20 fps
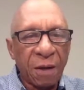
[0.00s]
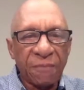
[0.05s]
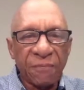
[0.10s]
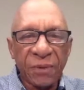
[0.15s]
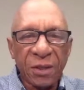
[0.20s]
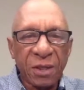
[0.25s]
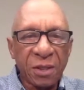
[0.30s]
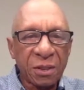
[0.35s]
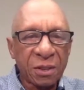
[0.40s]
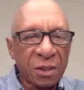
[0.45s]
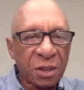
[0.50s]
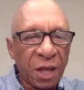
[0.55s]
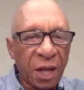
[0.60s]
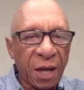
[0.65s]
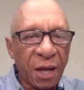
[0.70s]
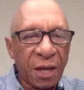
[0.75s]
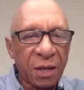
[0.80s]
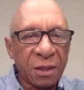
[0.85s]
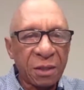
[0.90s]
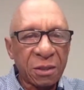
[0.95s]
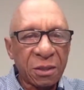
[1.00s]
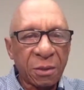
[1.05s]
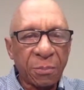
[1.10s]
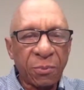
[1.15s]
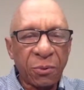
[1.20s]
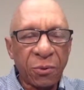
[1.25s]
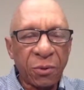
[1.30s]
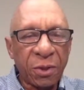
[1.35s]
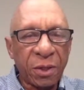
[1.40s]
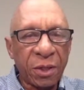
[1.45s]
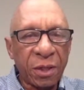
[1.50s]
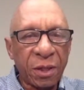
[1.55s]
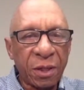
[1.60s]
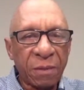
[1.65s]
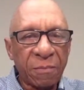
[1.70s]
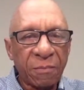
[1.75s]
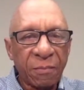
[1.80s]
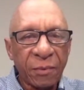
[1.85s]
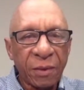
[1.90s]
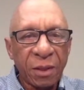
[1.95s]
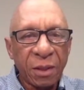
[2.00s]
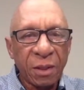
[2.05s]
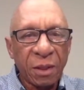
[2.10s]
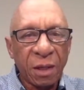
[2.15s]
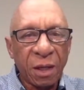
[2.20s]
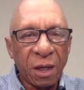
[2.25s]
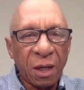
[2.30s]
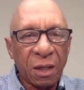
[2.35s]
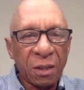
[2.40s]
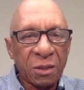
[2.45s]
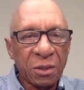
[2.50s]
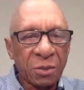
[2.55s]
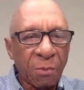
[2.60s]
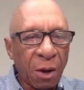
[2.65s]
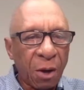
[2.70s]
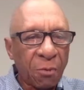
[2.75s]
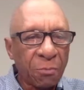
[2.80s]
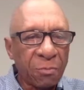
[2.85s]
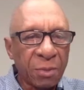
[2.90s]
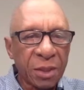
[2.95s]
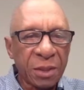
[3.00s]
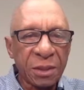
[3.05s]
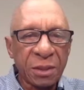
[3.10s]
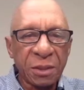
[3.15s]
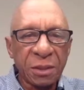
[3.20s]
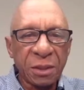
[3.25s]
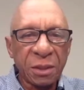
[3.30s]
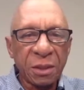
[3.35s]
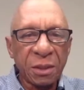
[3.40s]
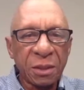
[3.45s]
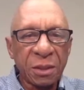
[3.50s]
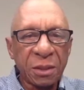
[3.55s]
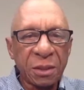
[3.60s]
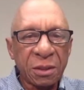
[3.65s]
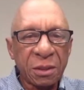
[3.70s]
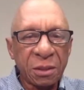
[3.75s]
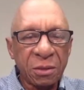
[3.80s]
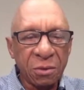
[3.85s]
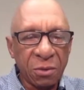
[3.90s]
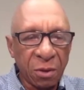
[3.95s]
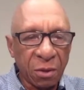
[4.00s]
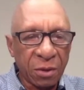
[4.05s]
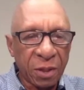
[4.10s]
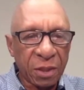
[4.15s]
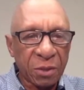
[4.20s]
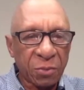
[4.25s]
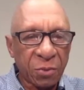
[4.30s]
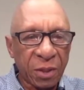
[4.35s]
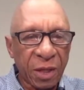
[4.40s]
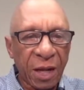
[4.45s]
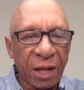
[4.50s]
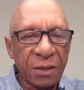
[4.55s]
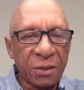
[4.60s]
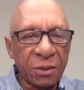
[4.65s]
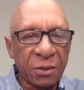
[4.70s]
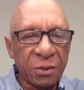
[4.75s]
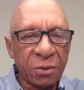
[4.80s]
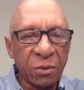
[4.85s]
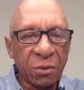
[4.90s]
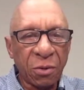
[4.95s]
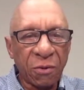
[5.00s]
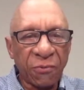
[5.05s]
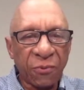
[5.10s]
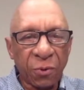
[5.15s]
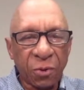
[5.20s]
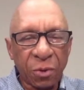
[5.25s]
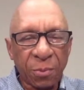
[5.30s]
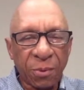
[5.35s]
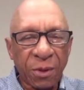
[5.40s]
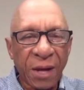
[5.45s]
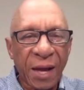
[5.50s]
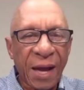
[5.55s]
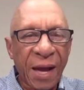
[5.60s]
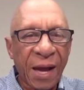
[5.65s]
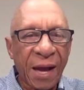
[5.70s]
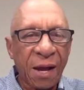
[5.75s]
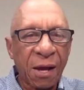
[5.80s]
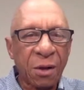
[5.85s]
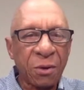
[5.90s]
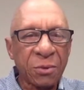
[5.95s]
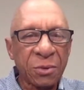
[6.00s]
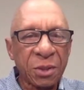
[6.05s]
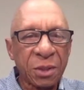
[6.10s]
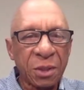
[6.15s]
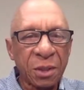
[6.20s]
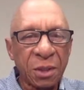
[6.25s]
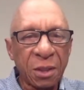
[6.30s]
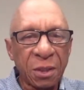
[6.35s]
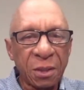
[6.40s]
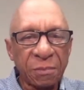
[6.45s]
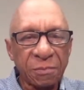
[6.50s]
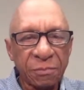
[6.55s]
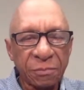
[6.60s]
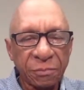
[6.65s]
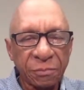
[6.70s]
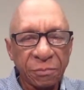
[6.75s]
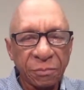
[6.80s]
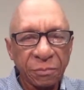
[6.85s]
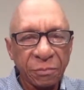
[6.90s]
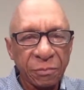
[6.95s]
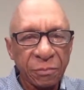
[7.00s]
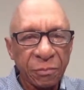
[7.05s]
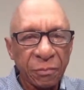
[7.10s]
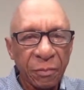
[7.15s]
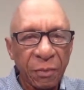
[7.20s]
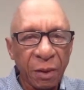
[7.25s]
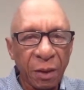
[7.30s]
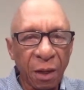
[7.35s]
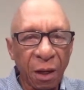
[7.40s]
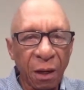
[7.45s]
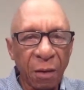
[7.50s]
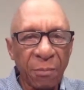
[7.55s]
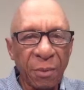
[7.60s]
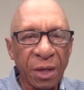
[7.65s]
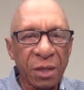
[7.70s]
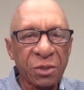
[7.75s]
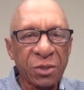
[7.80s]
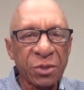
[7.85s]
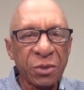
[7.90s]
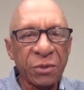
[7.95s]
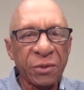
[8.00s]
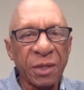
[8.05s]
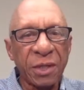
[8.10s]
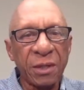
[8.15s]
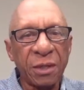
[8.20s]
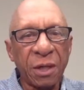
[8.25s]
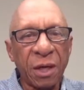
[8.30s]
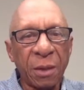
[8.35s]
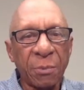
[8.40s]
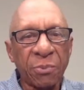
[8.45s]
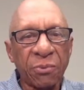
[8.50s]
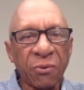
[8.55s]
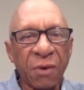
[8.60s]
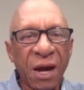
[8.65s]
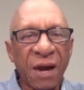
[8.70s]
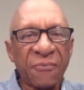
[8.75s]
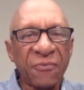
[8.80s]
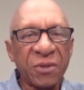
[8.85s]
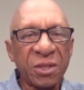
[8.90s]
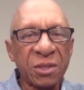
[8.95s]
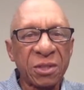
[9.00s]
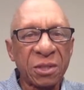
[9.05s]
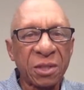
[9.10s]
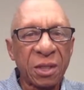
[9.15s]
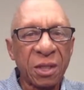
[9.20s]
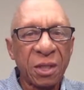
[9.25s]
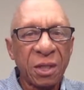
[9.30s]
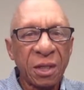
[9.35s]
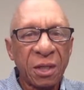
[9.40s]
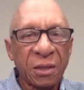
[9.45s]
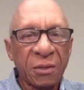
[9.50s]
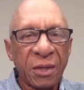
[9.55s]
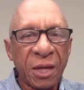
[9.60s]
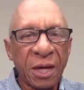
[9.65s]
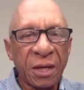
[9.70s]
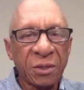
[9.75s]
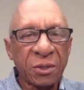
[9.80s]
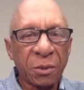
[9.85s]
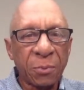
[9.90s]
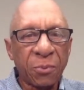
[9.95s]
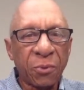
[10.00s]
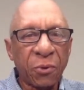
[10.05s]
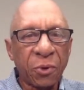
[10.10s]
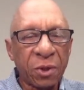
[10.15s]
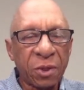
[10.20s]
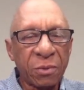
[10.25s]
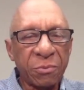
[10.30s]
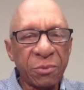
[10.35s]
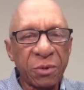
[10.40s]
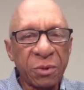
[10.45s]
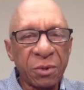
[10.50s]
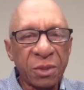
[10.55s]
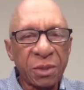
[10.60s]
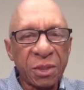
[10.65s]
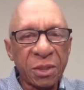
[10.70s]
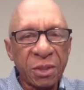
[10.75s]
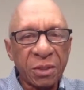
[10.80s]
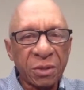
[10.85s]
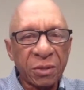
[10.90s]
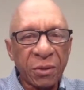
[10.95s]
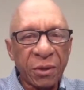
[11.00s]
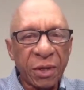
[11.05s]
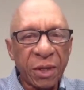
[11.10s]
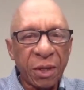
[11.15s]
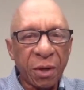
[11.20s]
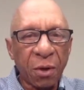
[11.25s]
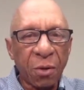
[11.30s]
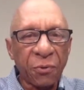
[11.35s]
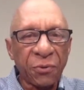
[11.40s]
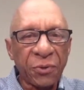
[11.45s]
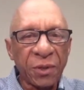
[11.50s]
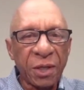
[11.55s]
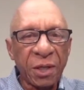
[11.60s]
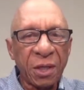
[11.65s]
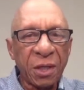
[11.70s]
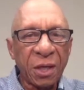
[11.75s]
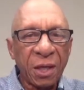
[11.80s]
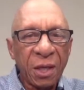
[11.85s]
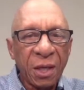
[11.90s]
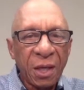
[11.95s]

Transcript: Things like supporting small business, and that's what I do, affordable housing, making sure that nonprofits that support communities are healthy.